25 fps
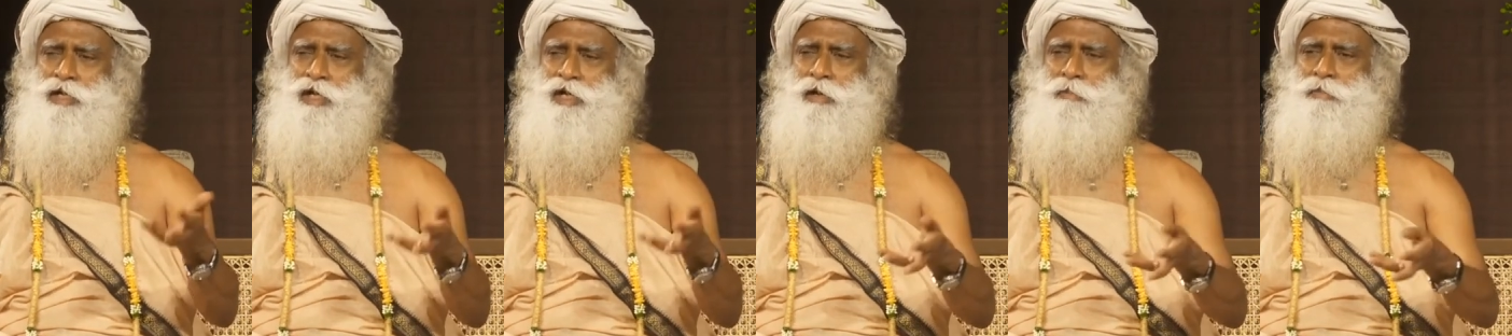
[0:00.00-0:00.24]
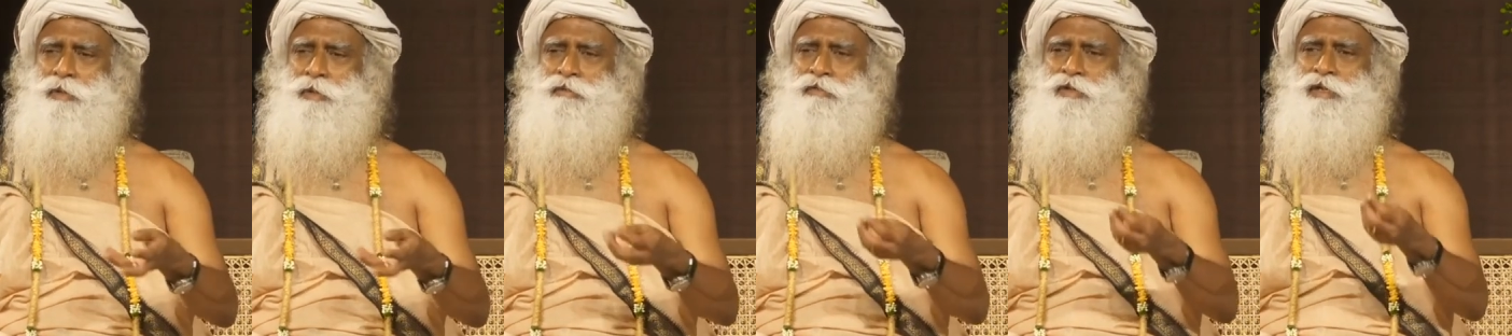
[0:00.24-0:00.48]

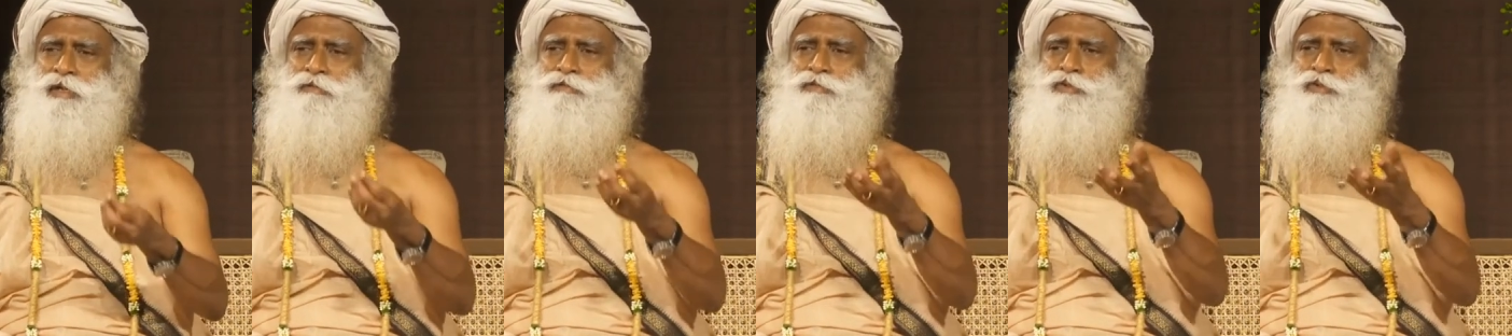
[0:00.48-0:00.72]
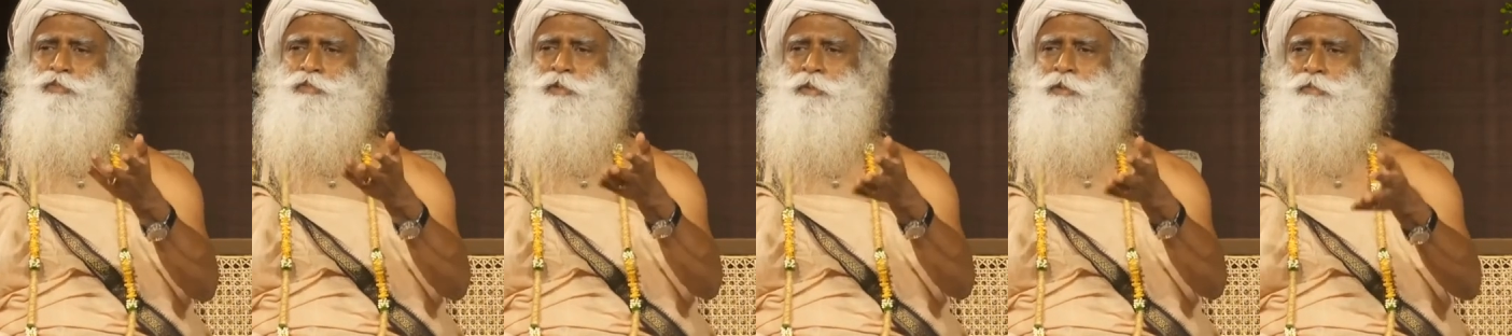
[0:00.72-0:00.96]
up even if
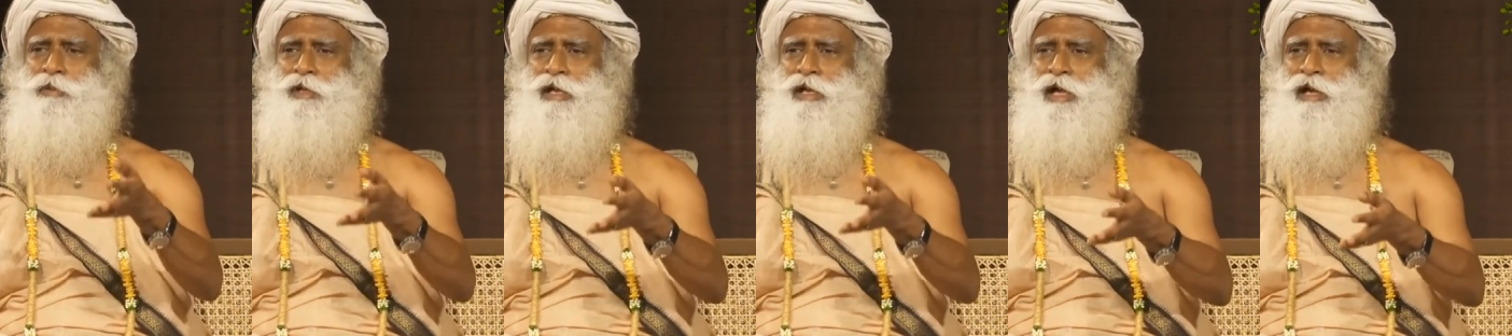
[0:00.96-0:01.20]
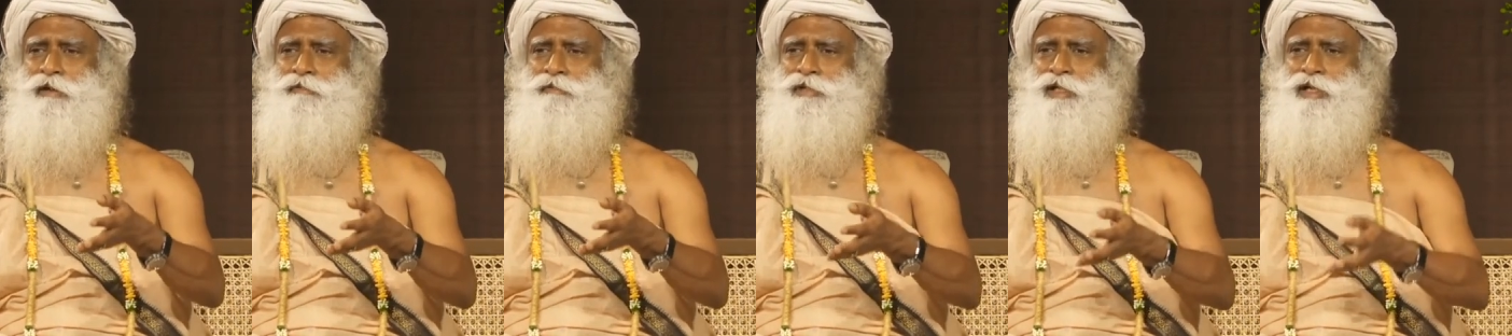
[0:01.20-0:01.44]
two people
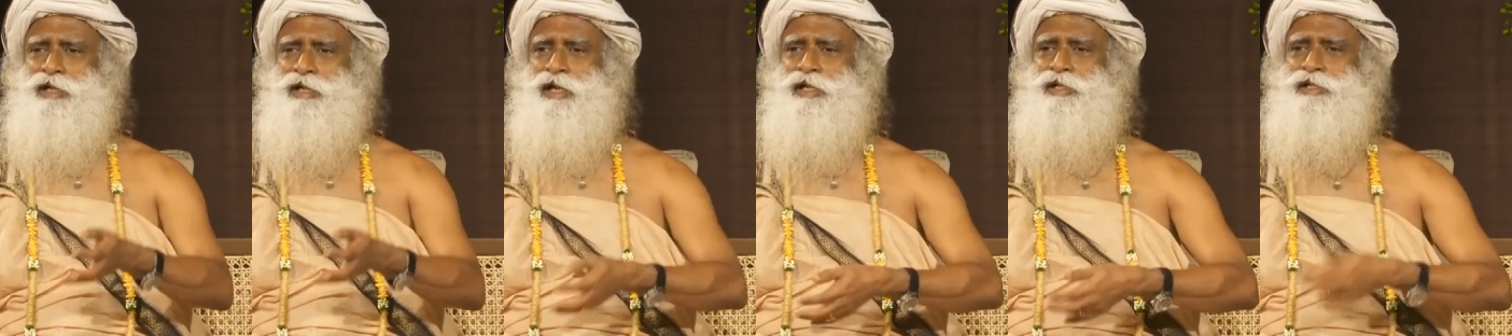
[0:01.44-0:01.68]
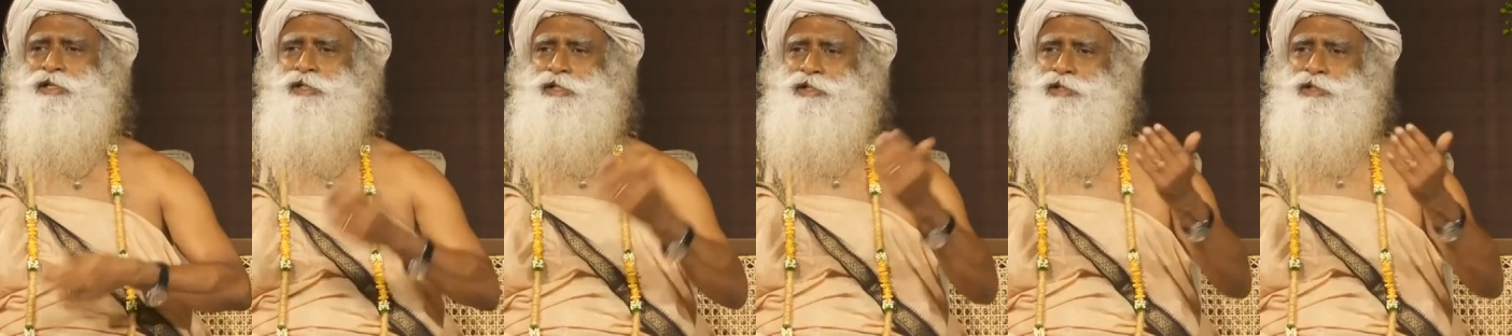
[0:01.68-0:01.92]
have in the
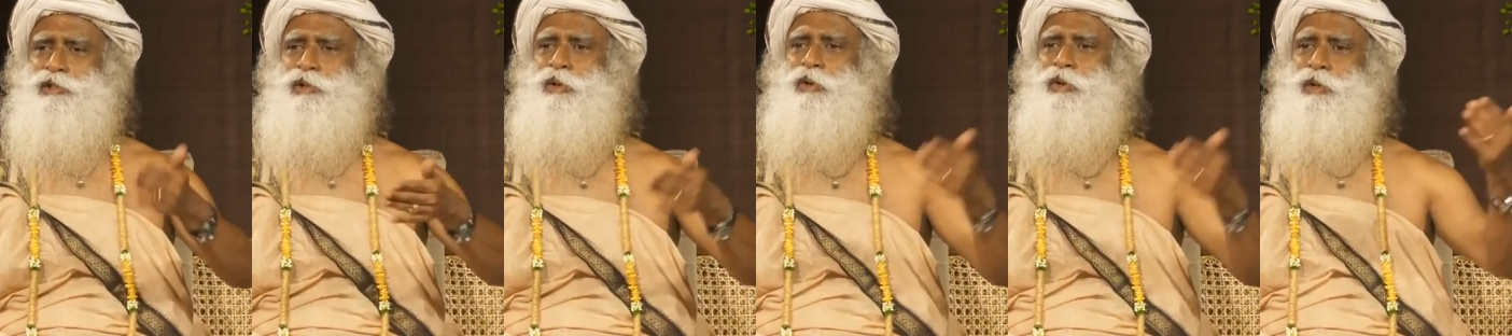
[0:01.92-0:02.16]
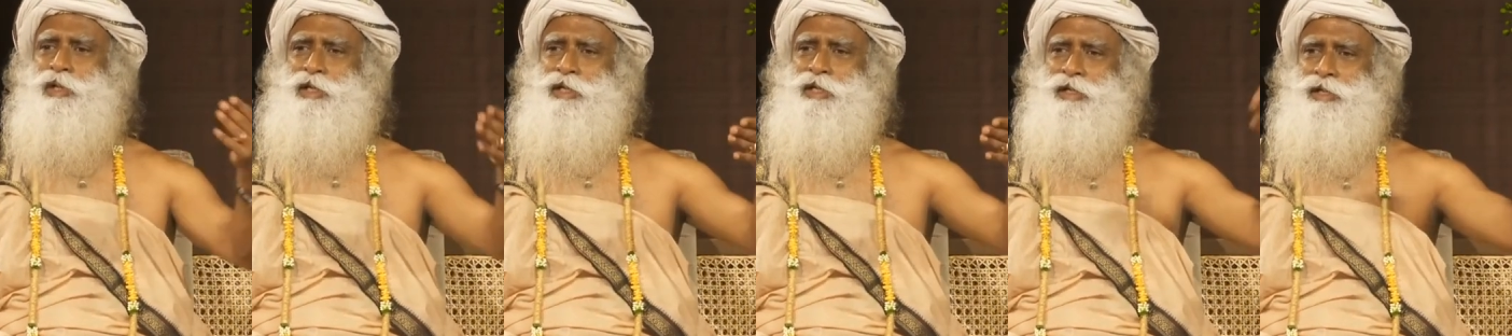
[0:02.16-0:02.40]
country,
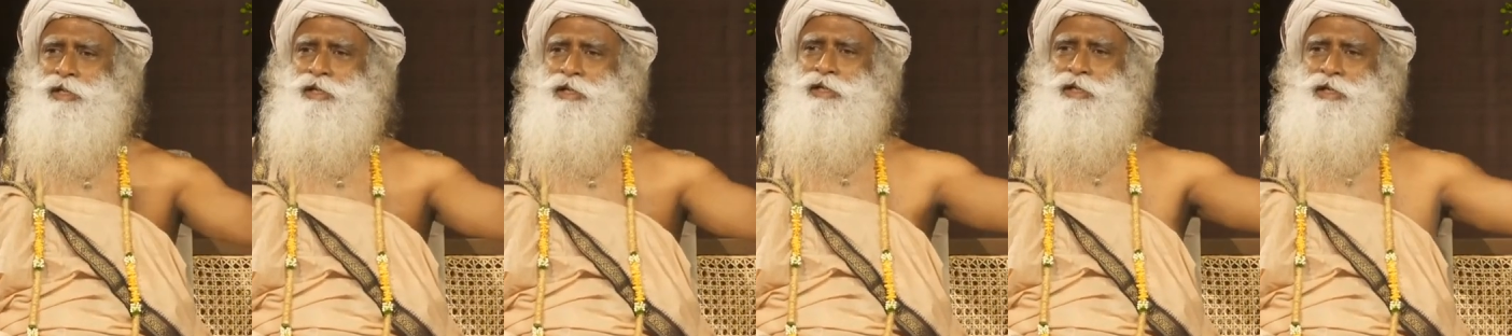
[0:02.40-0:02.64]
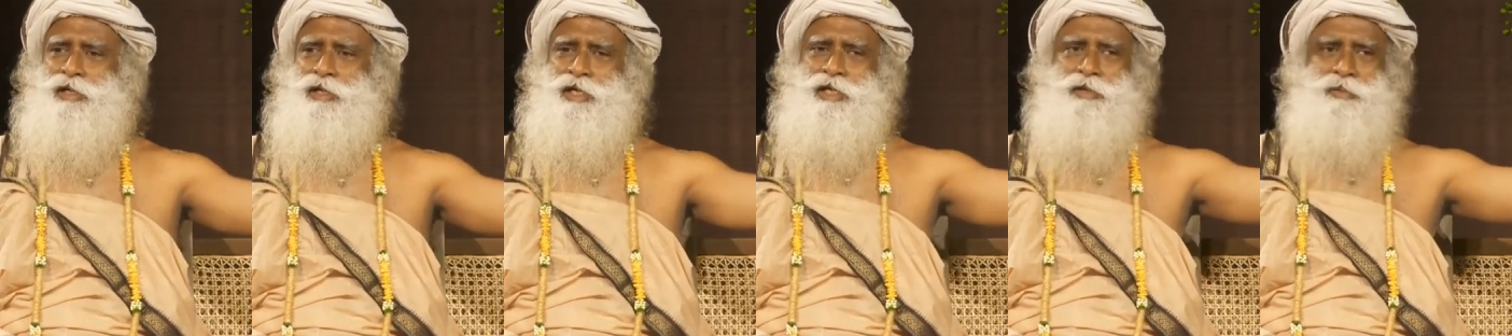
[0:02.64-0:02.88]
slowly
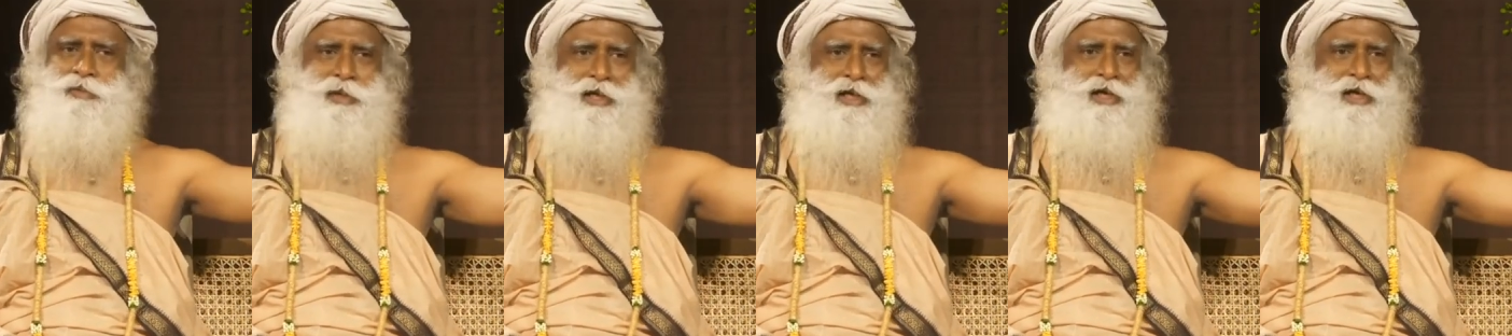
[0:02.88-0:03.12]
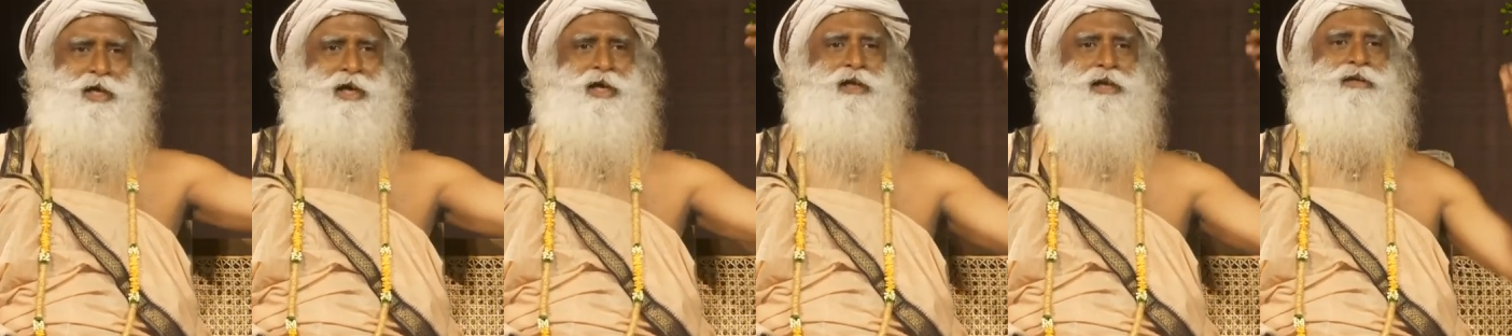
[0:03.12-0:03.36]
it will
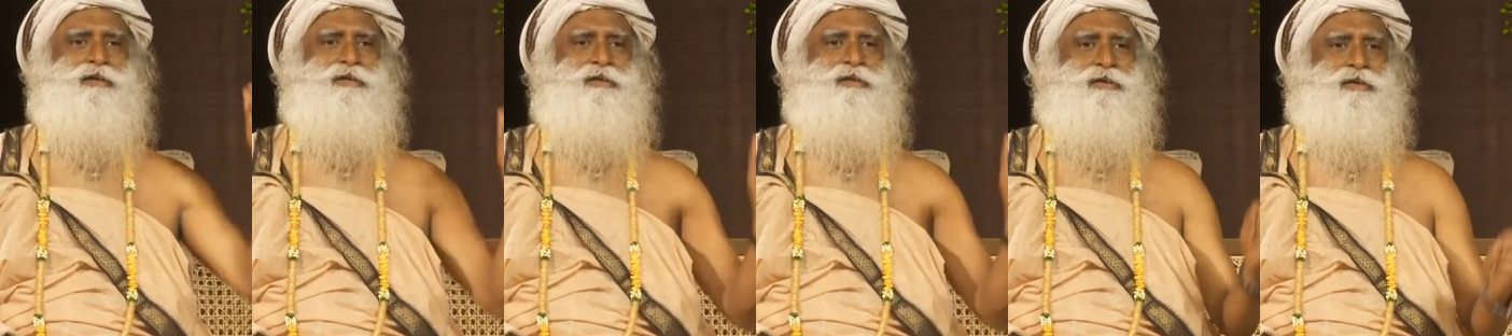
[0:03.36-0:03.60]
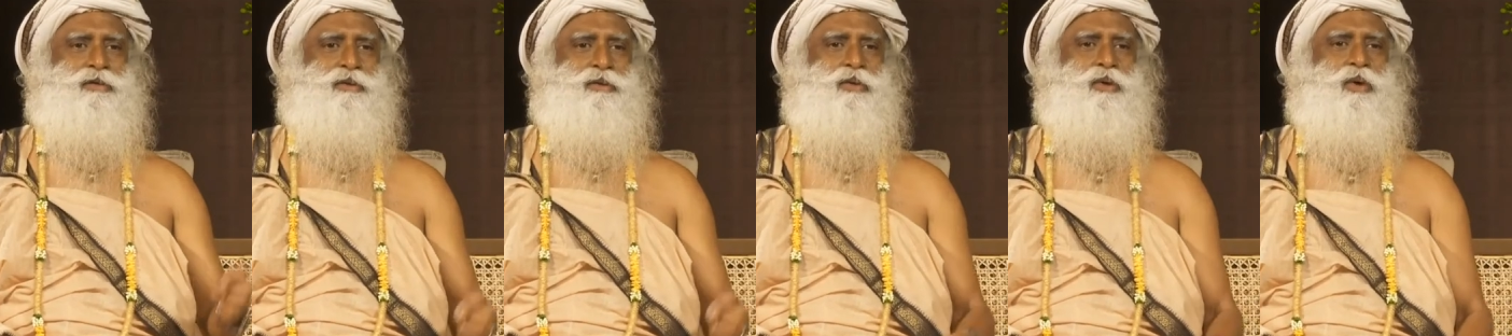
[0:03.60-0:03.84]
again
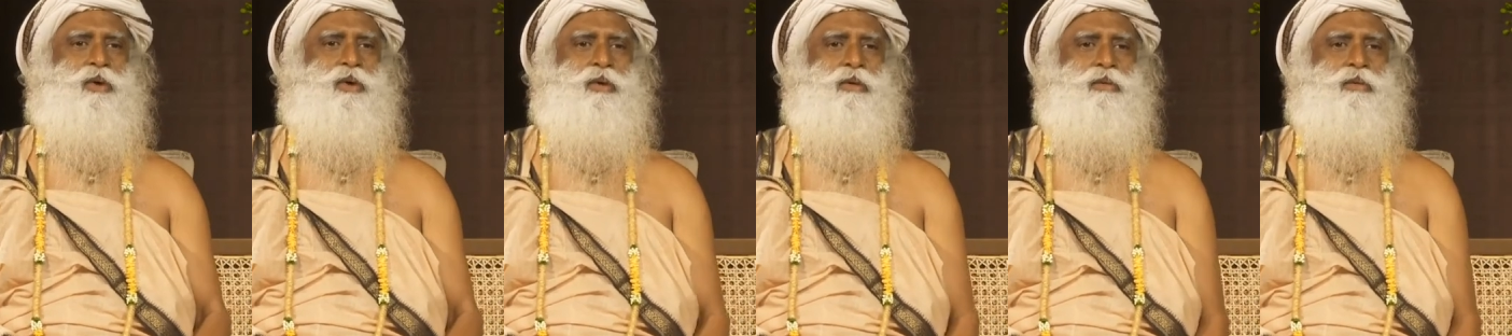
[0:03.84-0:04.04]
grow.